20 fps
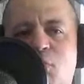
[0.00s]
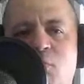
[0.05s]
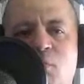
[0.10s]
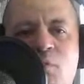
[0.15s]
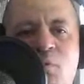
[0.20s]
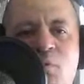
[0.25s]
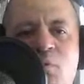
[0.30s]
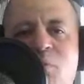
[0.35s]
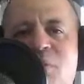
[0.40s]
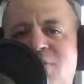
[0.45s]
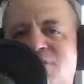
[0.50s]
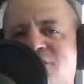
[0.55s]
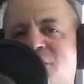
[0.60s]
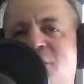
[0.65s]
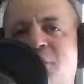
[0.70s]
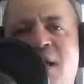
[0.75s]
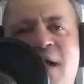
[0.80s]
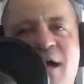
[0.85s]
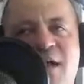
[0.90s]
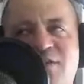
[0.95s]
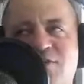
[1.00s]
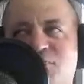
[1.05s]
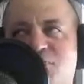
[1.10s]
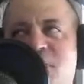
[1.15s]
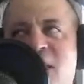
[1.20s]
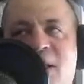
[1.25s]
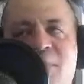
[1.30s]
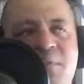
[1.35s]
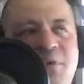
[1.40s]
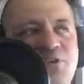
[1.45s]
once a match,
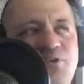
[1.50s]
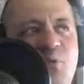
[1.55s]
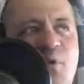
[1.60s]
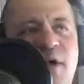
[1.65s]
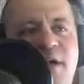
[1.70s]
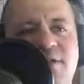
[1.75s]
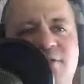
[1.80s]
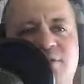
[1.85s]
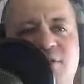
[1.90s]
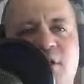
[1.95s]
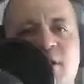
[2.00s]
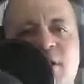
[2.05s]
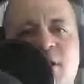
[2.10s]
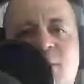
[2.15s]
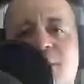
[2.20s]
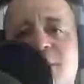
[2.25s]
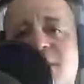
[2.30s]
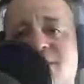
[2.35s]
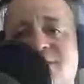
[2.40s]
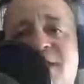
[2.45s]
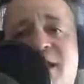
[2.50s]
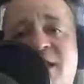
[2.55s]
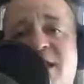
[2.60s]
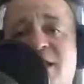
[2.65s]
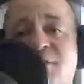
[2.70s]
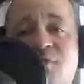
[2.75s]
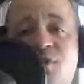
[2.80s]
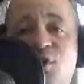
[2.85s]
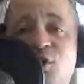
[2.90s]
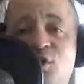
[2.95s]
maybe twice, because I
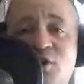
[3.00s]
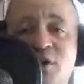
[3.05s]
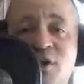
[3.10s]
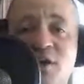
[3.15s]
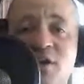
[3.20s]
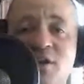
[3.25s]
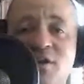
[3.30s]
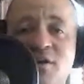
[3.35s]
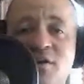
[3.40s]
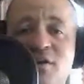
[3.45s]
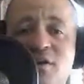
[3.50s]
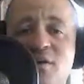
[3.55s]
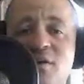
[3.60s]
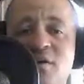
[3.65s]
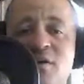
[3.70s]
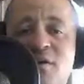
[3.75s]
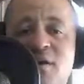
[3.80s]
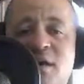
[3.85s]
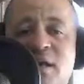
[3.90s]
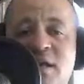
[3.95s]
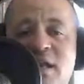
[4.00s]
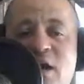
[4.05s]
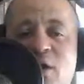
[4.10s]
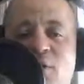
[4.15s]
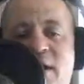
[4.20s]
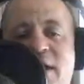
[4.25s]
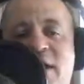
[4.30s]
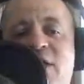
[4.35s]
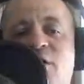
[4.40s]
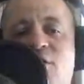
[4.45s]
never heard it. And now
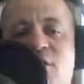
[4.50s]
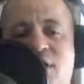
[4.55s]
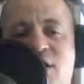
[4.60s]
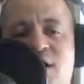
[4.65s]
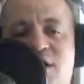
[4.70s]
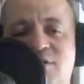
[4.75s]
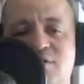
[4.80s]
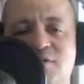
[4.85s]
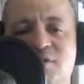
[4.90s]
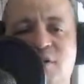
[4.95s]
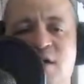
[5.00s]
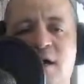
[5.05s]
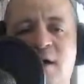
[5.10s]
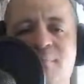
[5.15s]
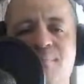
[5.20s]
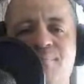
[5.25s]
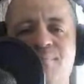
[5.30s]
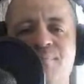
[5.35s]
I hear it nonstop.